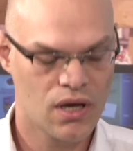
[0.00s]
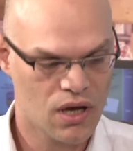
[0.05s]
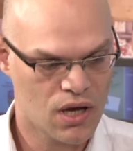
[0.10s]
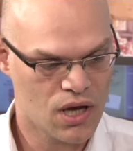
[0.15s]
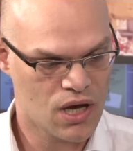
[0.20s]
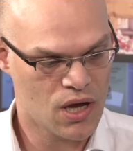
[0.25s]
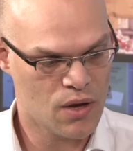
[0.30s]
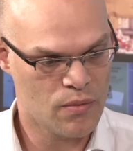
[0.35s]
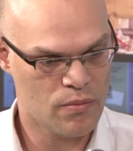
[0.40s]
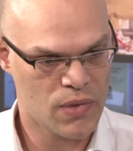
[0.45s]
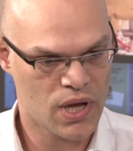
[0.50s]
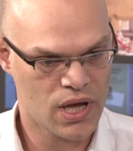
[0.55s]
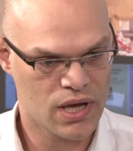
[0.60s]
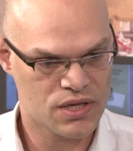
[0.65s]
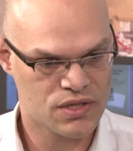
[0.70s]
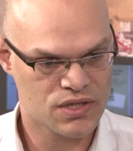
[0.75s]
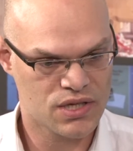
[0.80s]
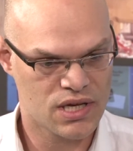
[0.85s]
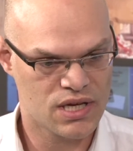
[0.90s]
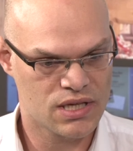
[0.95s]

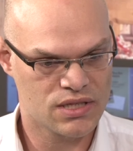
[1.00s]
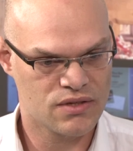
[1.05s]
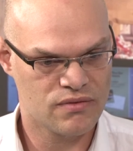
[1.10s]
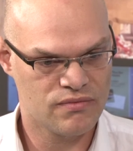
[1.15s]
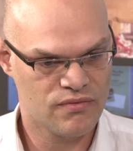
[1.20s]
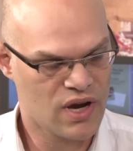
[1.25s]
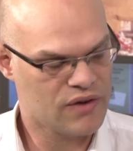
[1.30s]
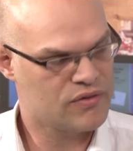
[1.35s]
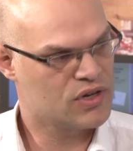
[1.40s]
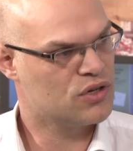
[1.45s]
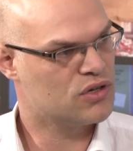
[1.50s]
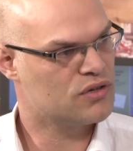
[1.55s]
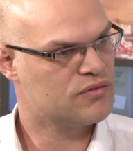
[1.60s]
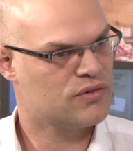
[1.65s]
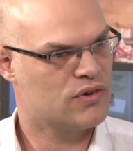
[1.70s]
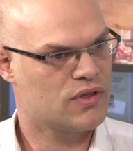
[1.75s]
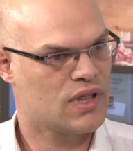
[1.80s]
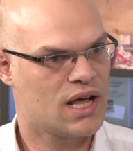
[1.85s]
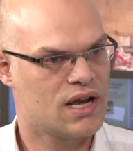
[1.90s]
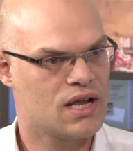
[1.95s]
It's very good
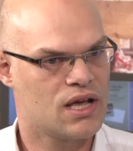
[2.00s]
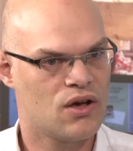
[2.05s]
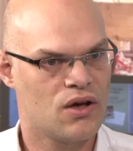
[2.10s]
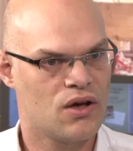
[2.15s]
for that.